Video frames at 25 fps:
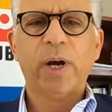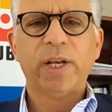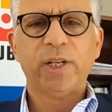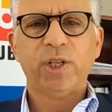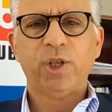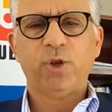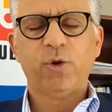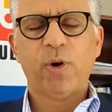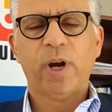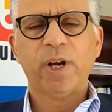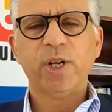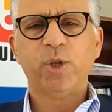
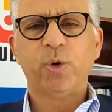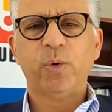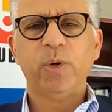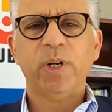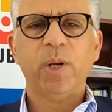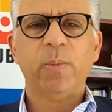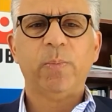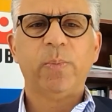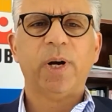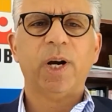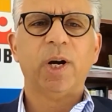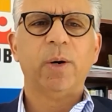Treasury
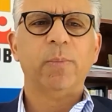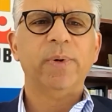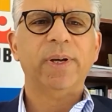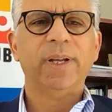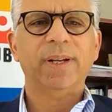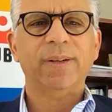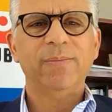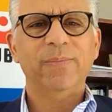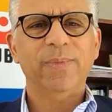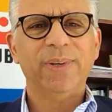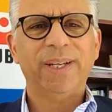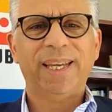Department,
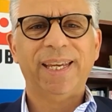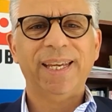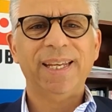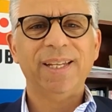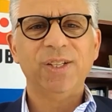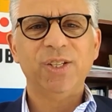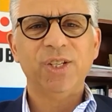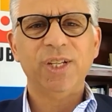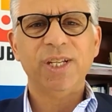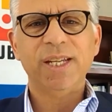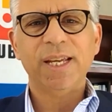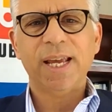
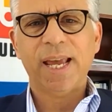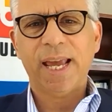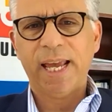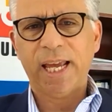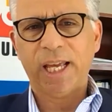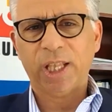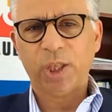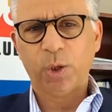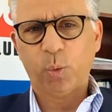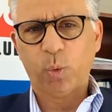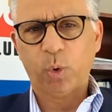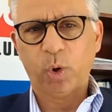McKinsey, and the
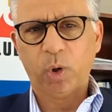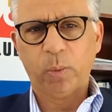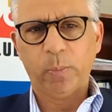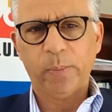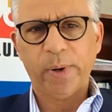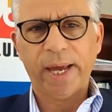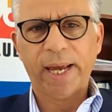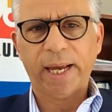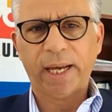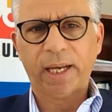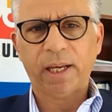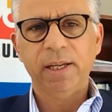World Bank.